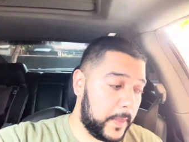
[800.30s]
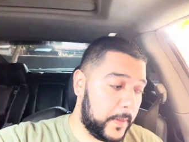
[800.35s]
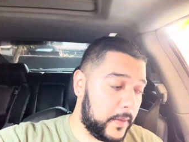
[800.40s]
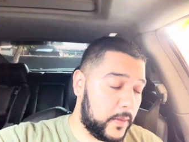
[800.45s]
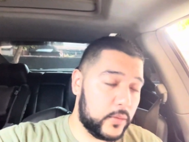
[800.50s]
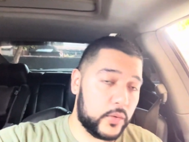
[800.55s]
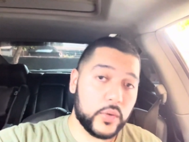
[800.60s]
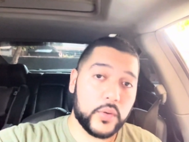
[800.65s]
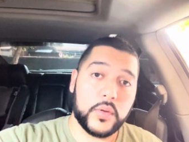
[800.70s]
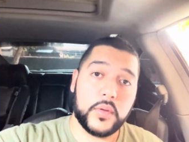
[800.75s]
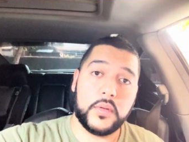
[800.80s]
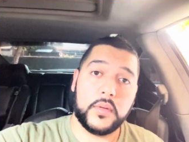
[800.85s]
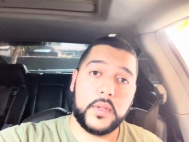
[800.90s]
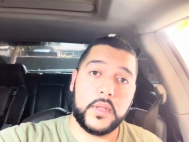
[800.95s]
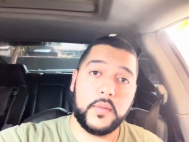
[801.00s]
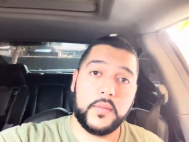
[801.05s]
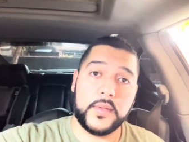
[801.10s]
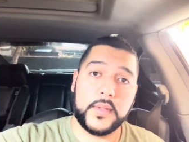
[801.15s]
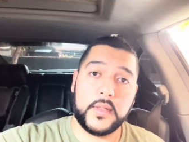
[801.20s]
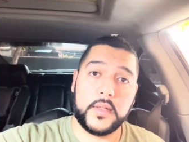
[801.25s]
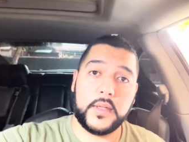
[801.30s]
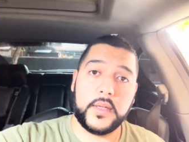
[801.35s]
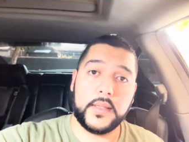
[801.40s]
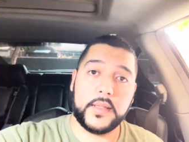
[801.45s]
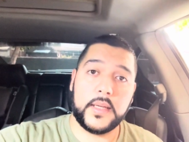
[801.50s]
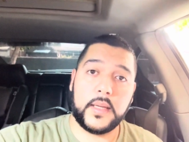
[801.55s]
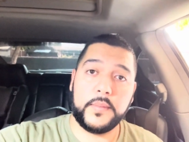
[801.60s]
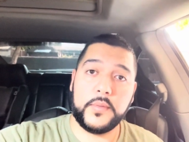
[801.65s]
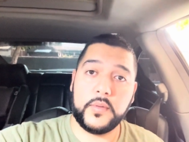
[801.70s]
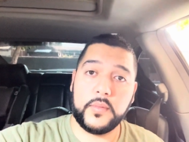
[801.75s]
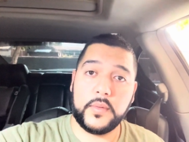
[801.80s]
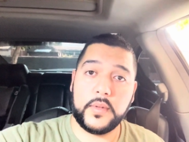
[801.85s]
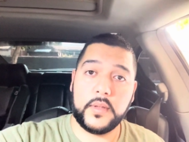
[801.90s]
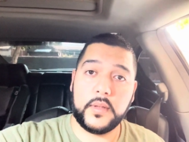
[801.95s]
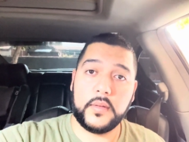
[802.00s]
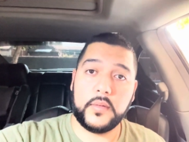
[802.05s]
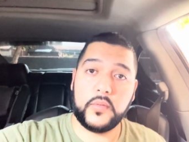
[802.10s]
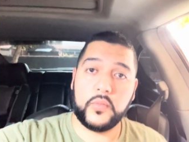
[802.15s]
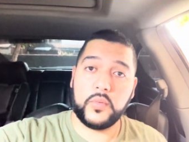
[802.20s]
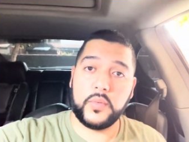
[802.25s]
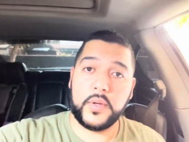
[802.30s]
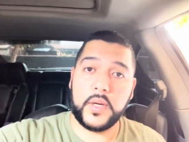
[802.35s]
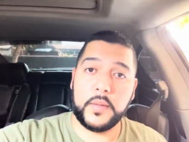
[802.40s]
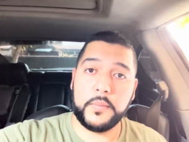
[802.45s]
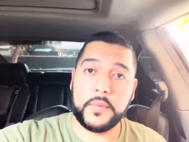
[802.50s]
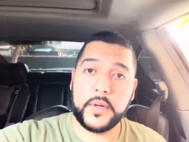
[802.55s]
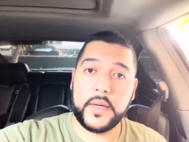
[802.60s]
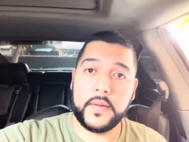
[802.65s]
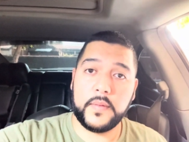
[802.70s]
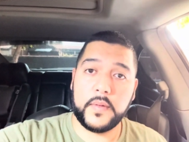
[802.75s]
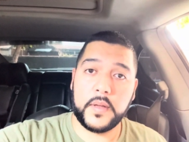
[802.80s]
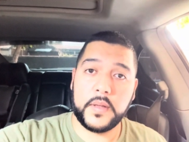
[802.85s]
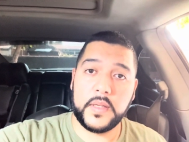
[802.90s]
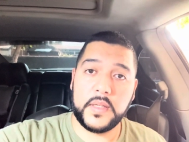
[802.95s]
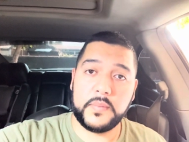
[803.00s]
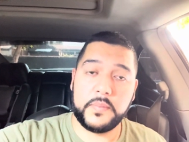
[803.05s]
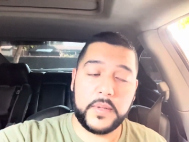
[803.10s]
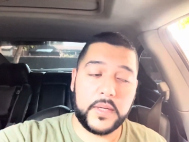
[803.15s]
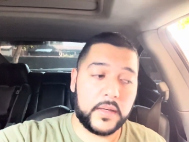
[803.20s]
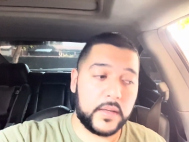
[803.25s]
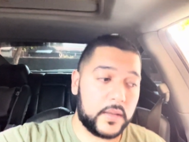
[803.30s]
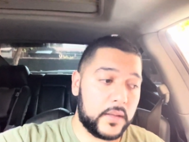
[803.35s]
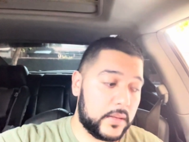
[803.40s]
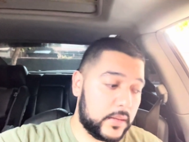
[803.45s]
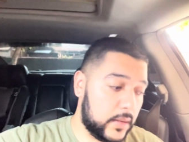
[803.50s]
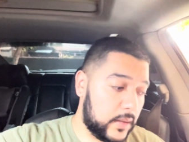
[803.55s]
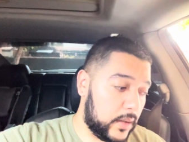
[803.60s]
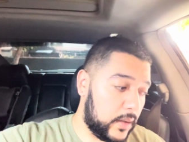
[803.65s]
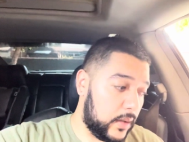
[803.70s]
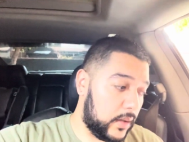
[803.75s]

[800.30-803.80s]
So it was already a time to an upgrade on these speakers.